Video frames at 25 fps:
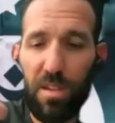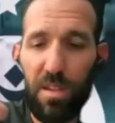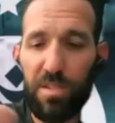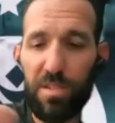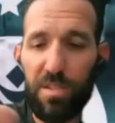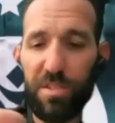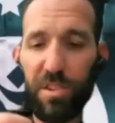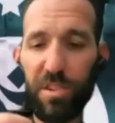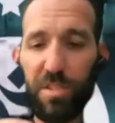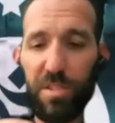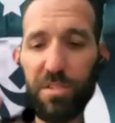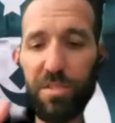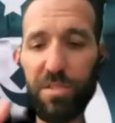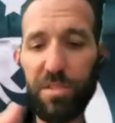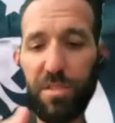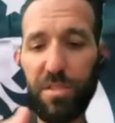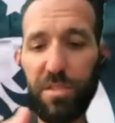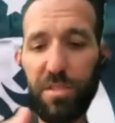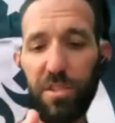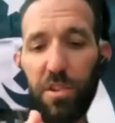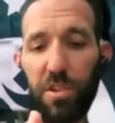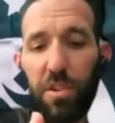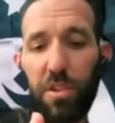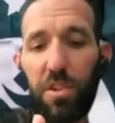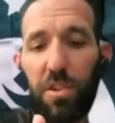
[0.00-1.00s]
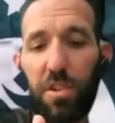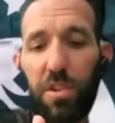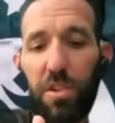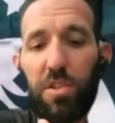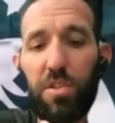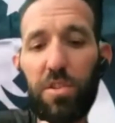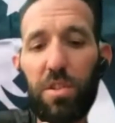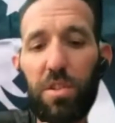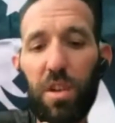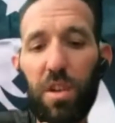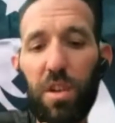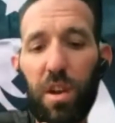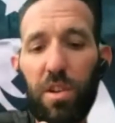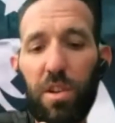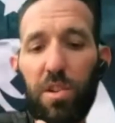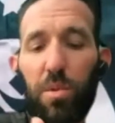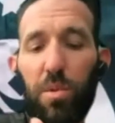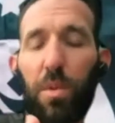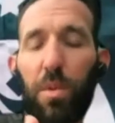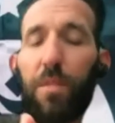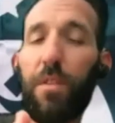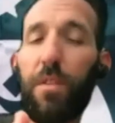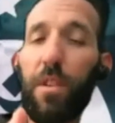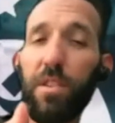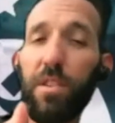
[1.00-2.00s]
So are you
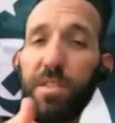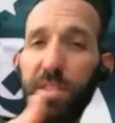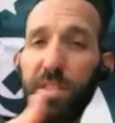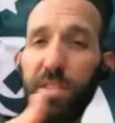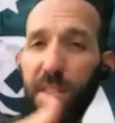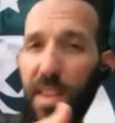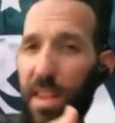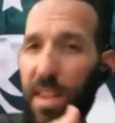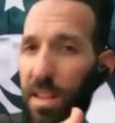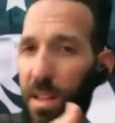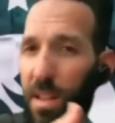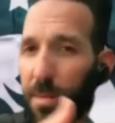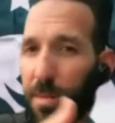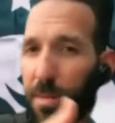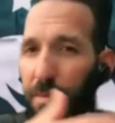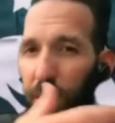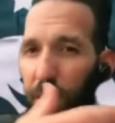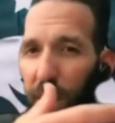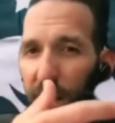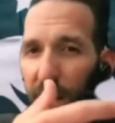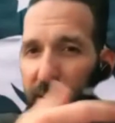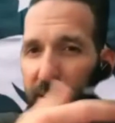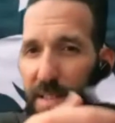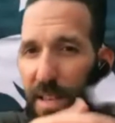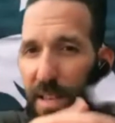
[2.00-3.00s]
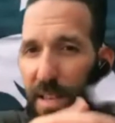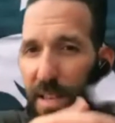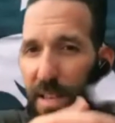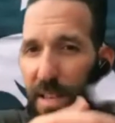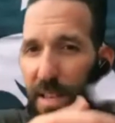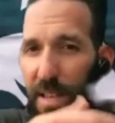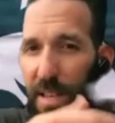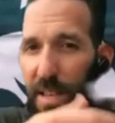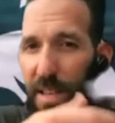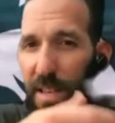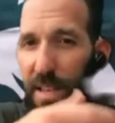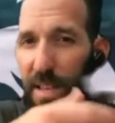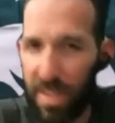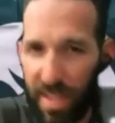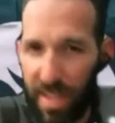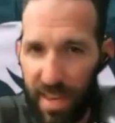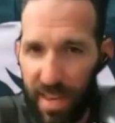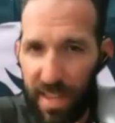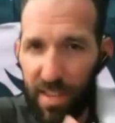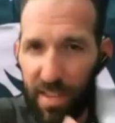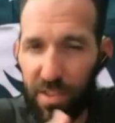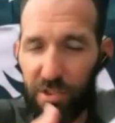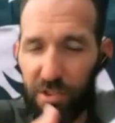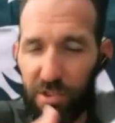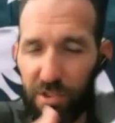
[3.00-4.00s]
referring to the healing process kind of at the
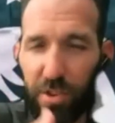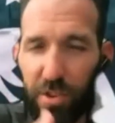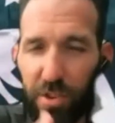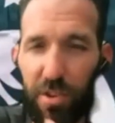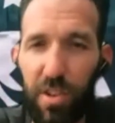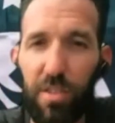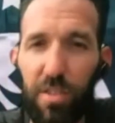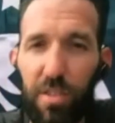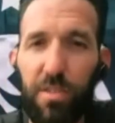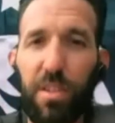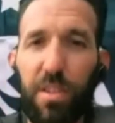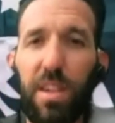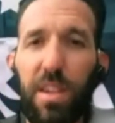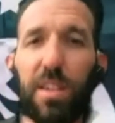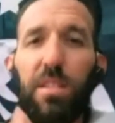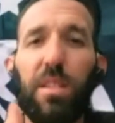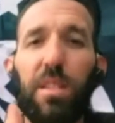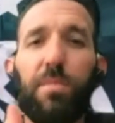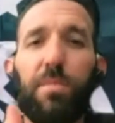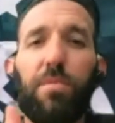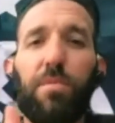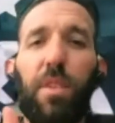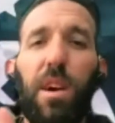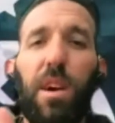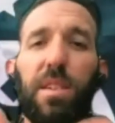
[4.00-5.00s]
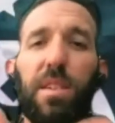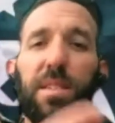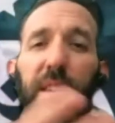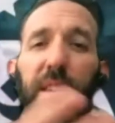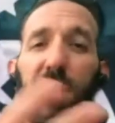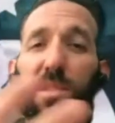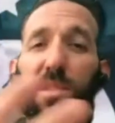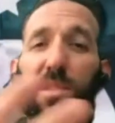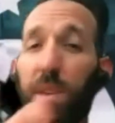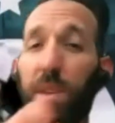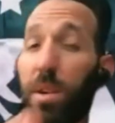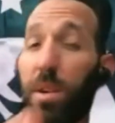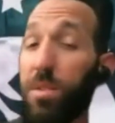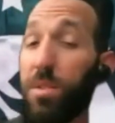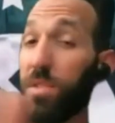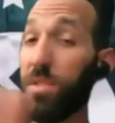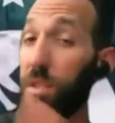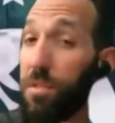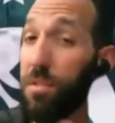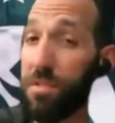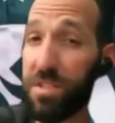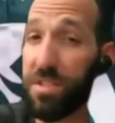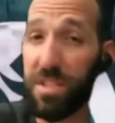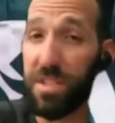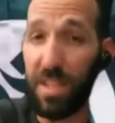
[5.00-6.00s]
beginning of the journey, or the healing process when I was
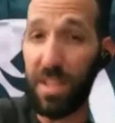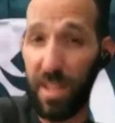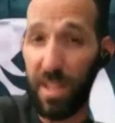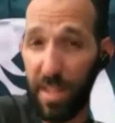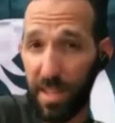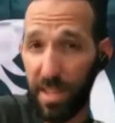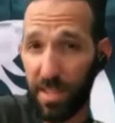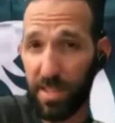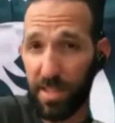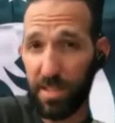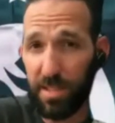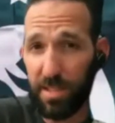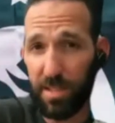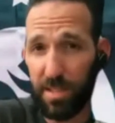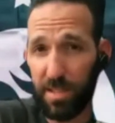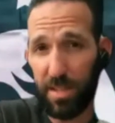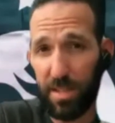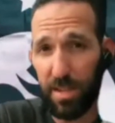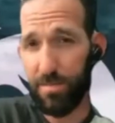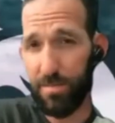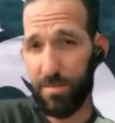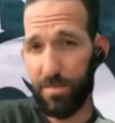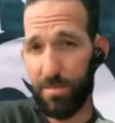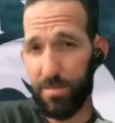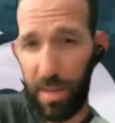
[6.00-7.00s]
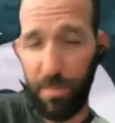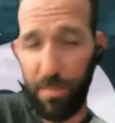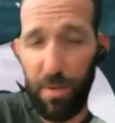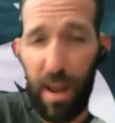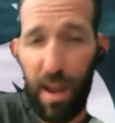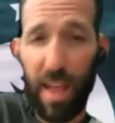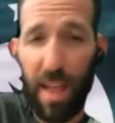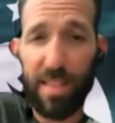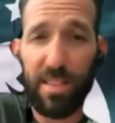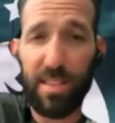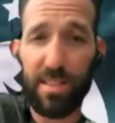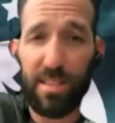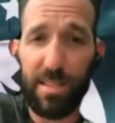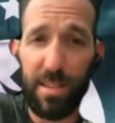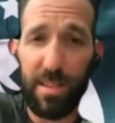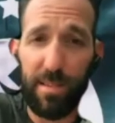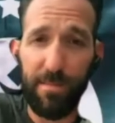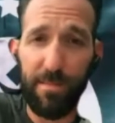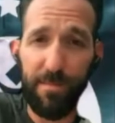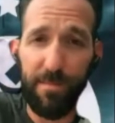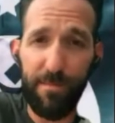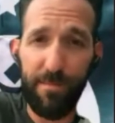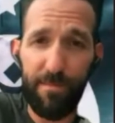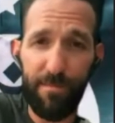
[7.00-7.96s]
overseas kind of practicing?